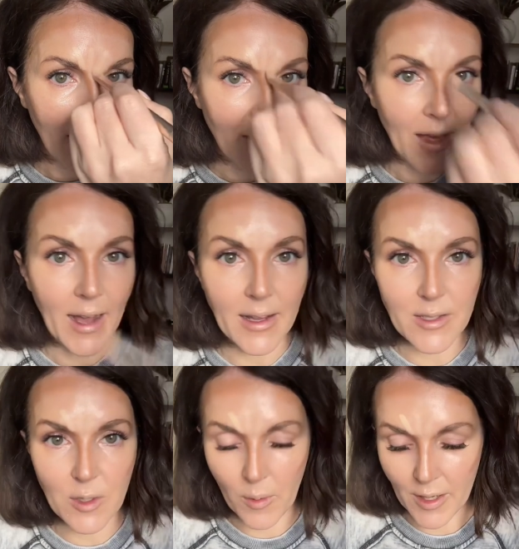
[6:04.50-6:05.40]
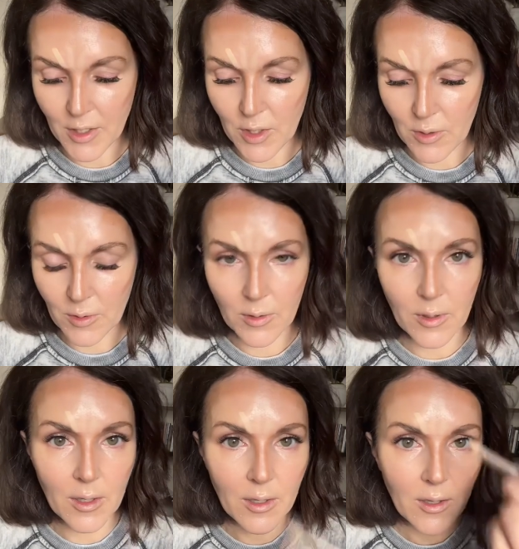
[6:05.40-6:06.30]
and that is going
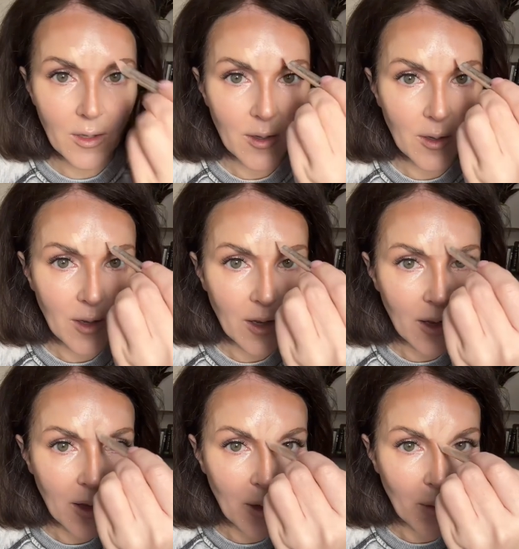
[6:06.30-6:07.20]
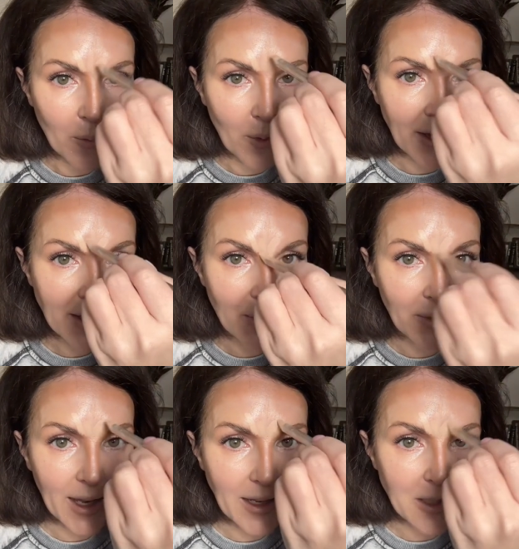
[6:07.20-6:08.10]
to bring
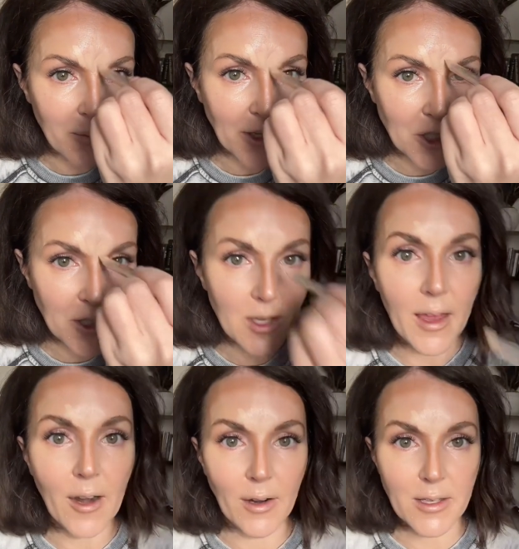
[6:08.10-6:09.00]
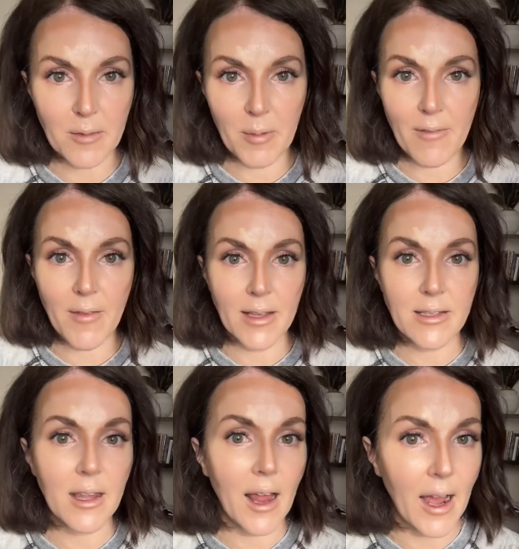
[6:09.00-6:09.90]
some light and dimension to the areas of my
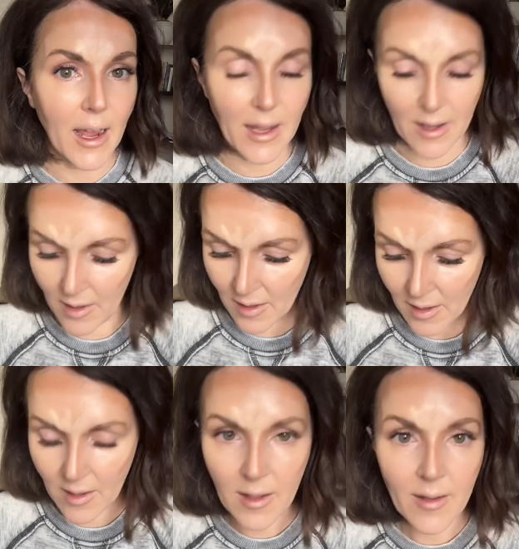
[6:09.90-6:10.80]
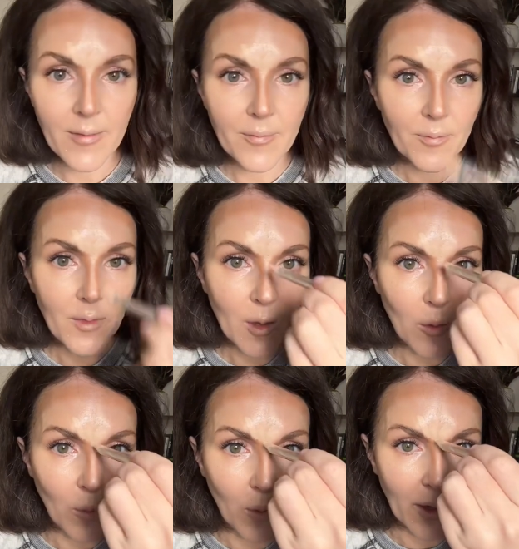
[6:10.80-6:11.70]
face that I
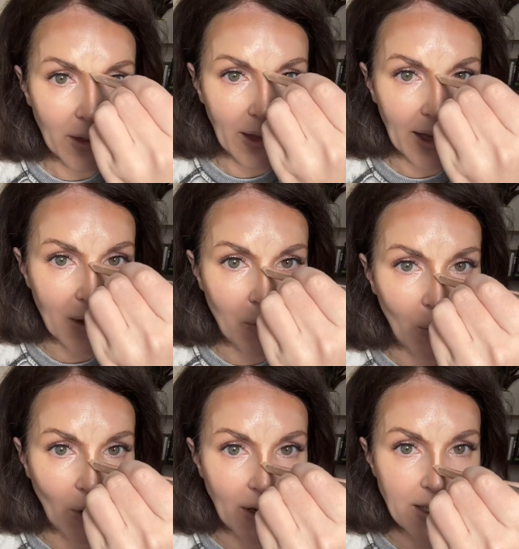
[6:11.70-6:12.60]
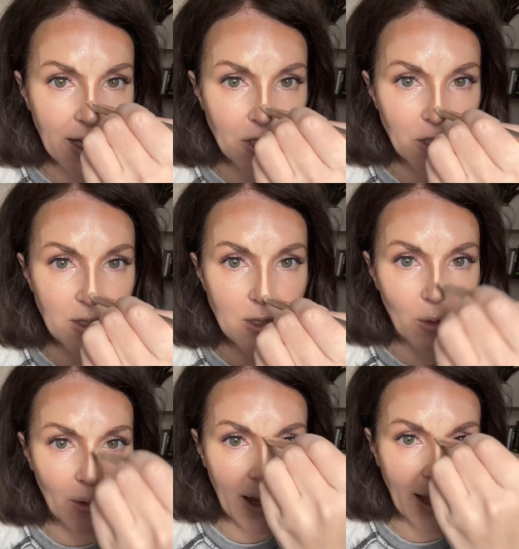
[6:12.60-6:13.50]
would like more attention.
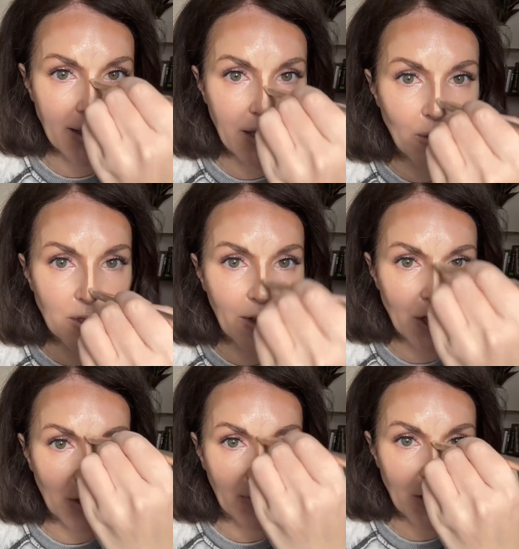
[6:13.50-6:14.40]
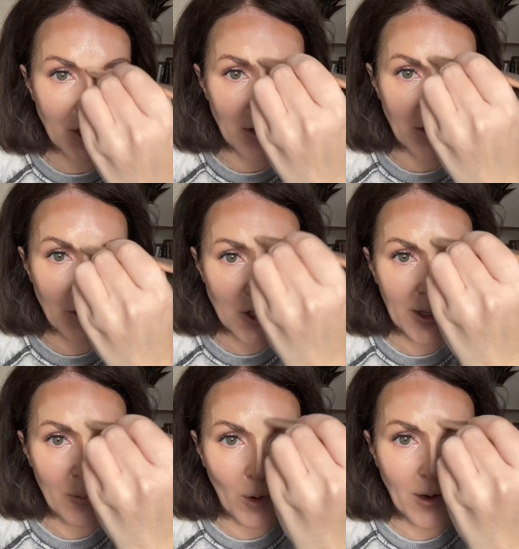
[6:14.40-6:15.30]
So enhancing those facial features,
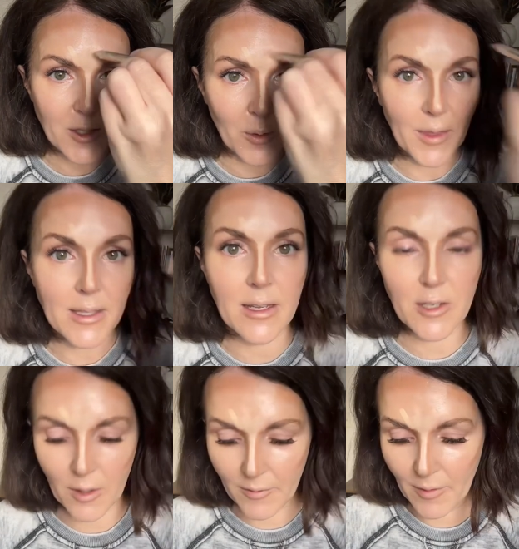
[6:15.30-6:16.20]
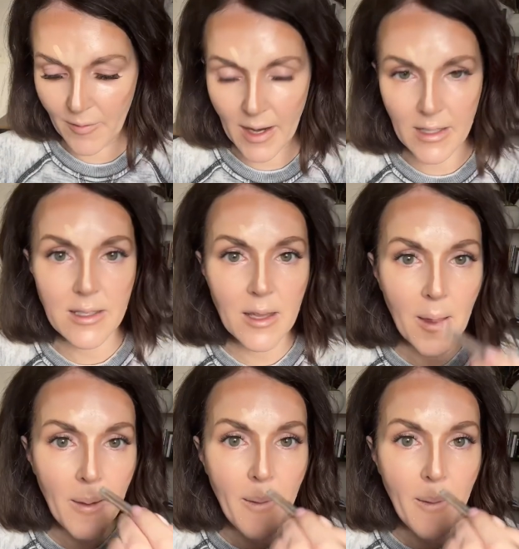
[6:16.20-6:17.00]
usually more so in the center of your face.